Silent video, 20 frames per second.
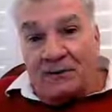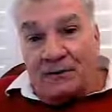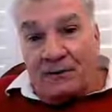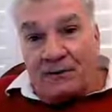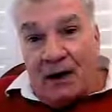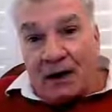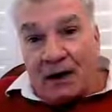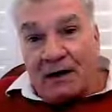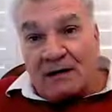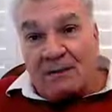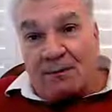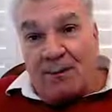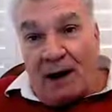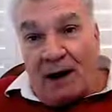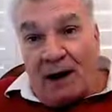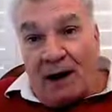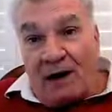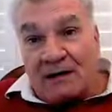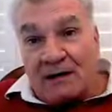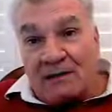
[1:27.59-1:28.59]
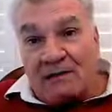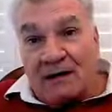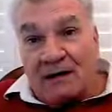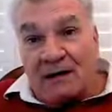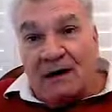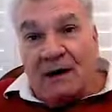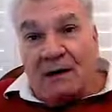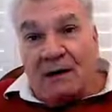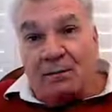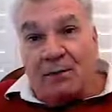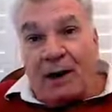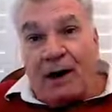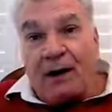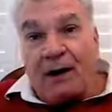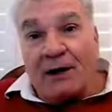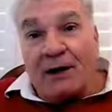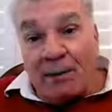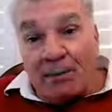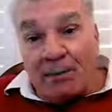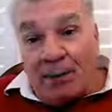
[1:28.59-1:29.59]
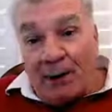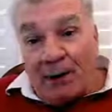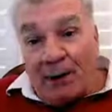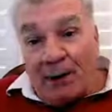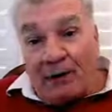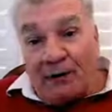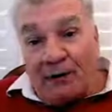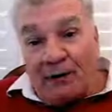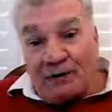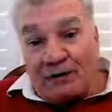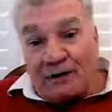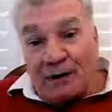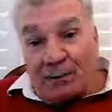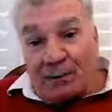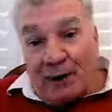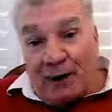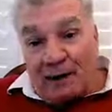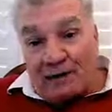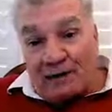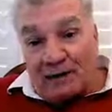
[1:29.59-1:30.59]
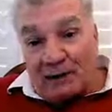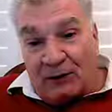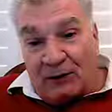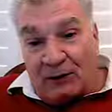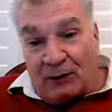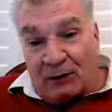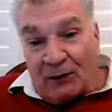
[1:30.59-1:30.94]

flux balanced by a ripple on this capacitor,